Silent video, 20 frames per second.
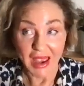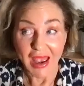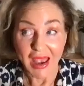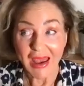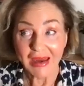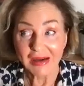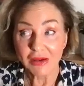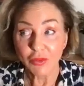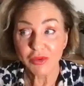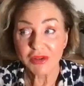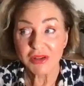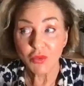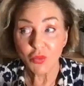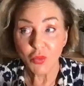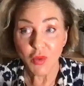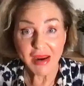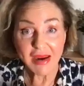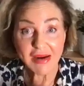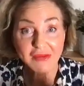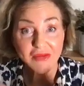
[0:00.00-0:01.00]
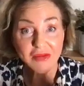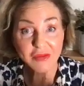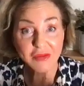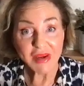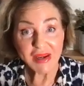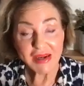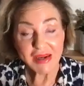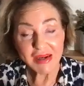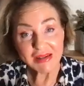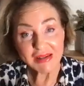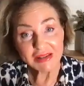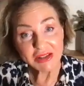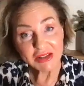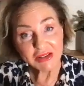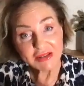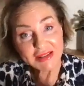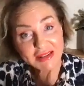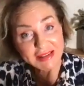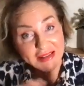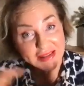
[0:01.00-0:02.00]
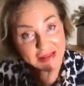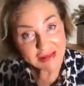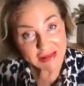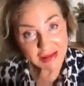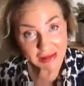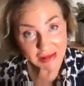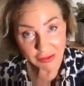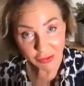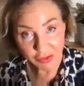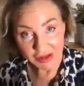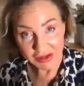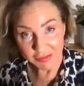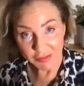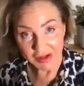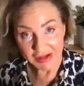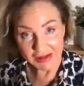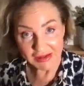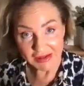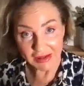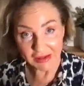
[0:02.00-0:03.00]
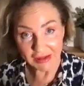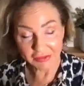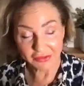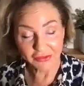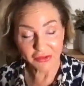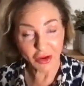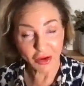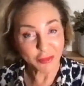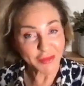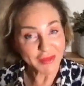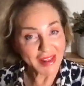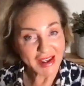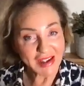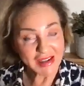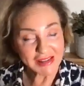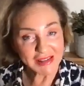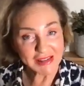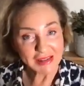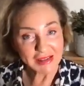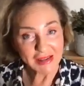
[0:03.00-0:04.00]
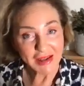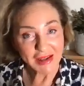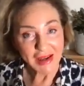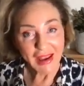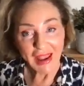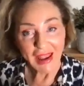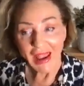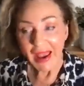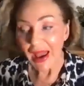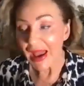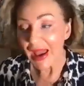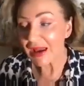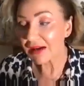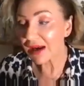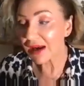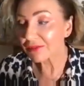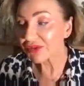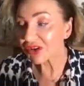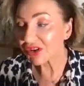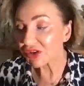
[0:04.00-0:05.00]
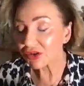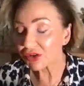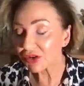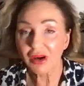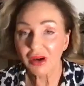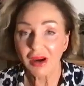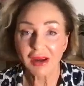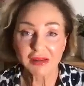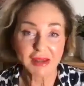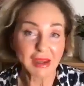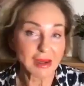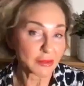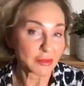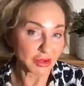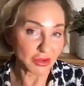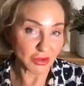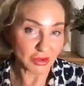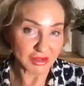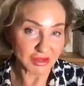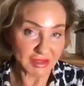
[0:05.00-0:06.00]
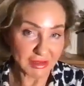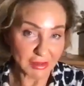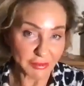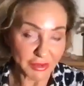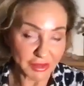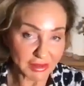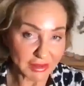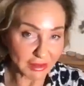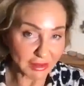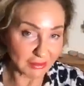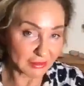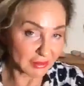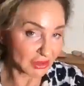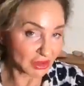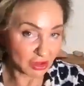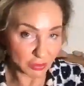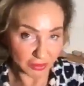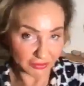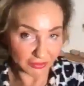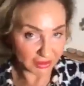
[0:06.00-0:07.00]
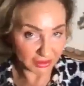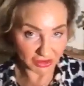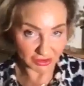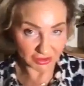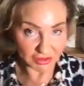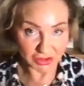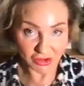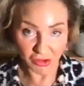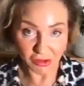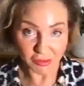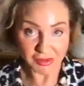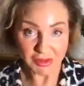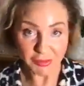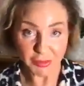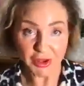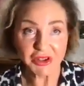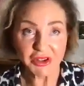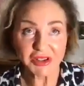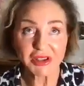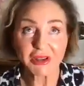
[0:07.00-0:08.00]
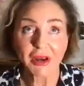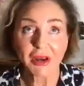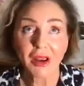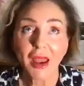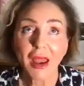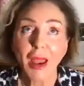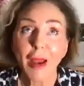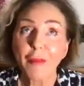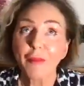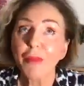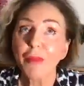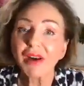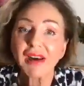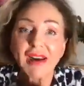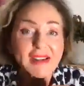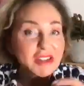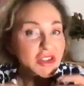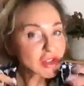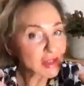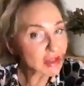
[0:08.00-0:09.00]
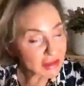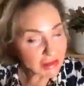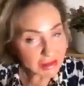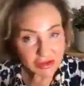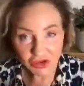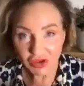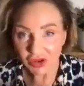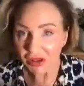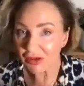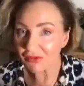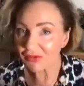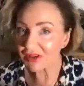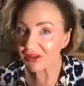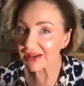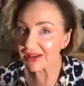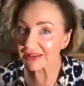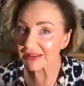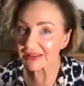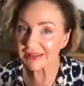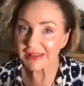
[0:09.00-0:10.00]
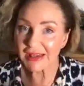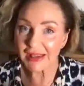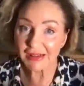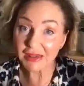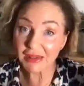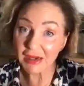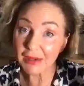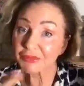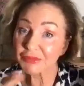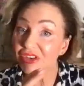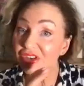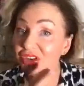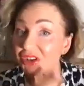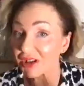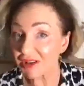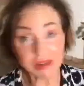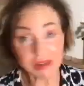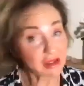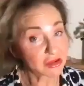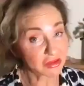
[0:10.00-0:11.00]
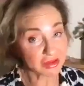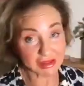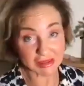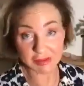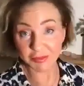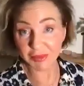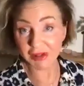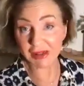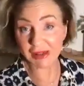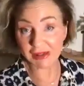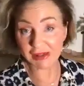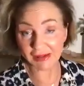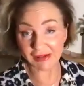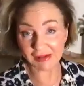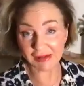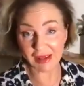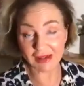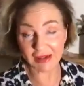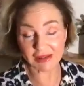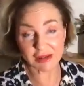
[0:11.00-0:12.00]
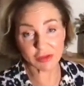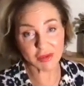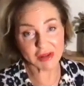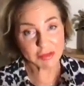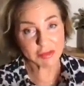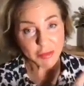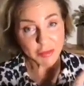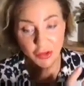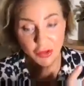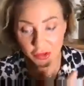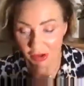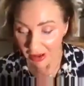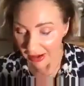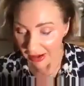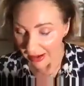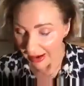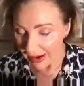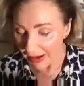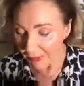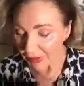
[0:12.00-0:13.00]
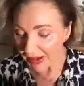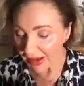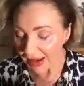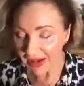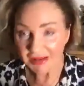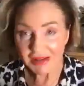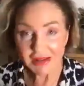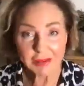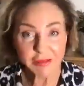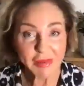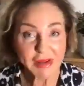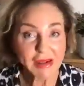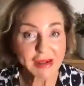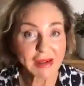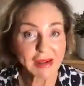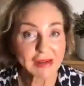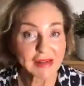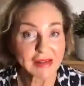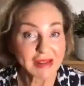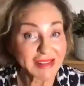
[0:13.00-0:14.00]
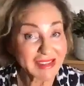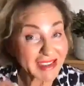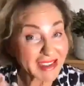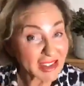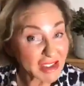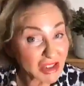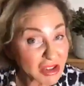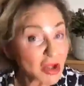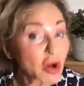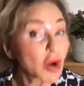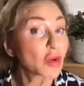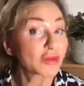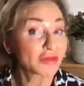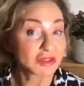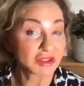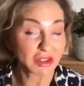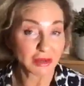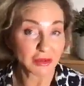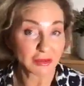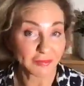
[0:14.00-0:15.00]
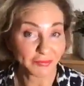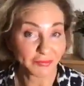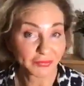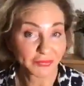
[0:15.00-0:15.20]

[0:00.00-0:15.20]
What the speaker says: And it was a way for me to distinguish myself from that. And I'm sure I came across as the most superficial, snobbish person, but I just literally overnight decided I'm just not going to speak like that. So I began to speak in this softer,